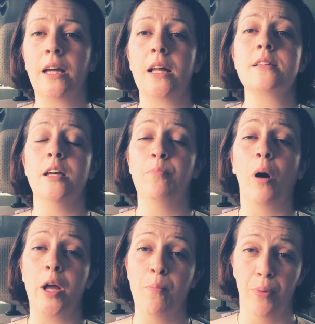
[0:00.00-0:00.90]
gets hit
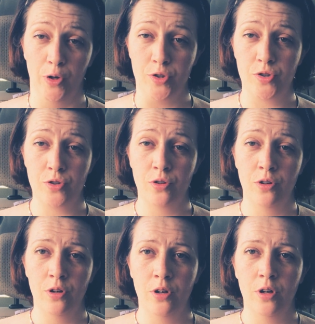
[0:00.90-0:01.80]
by a bus.
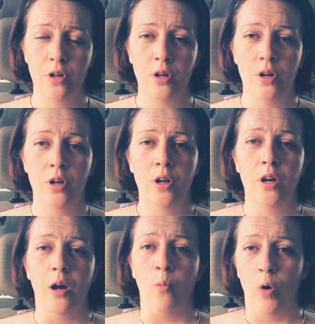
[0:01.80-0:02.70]

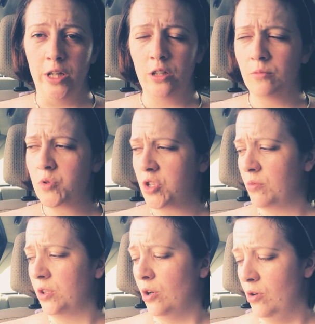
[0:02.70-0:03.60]
And when he comes
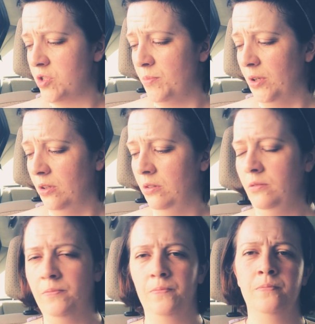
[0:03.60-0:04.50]
to in the
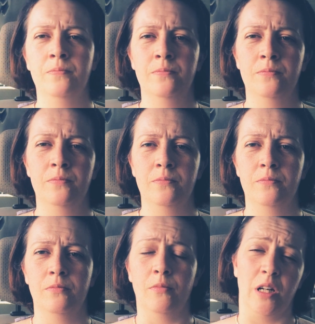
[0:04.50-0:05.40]
hospital,
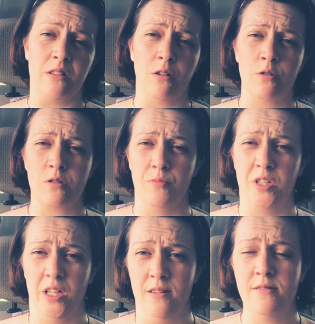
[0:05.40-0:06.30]
well, he's lost some
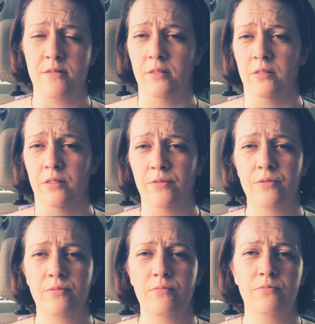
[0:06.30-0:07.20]
teeth and
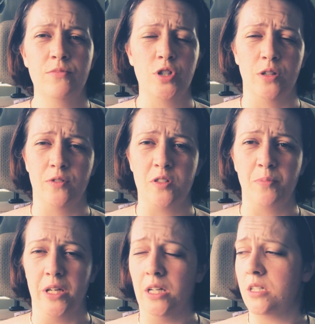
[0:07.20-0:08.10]
they've shaved his
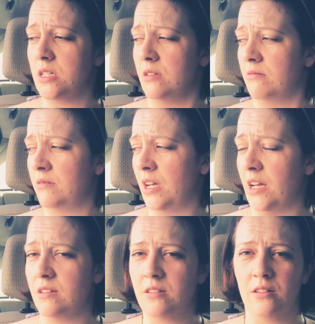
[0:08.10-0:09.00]
beard, and
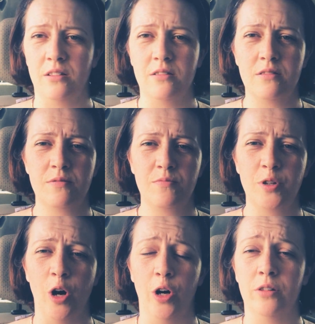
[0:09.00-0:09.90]
yeah, he's
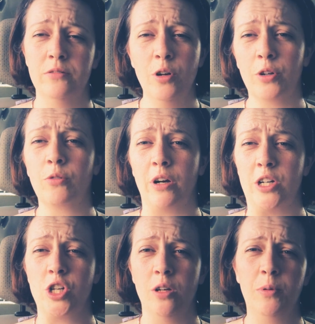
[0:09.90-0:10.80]
not in
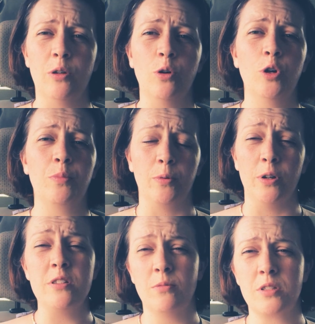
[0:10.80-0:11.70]
great shape, could be
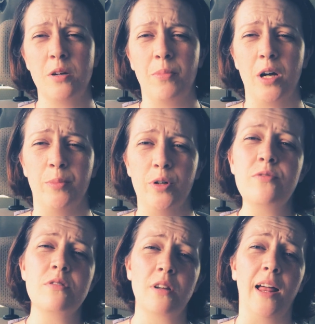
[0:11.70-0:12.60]
worse. He was hit by a
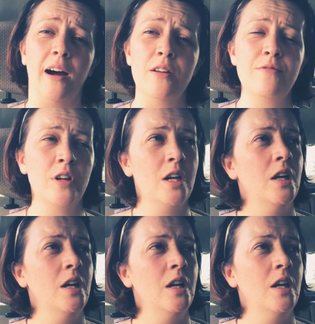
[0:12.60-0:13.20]
bus, he's alive.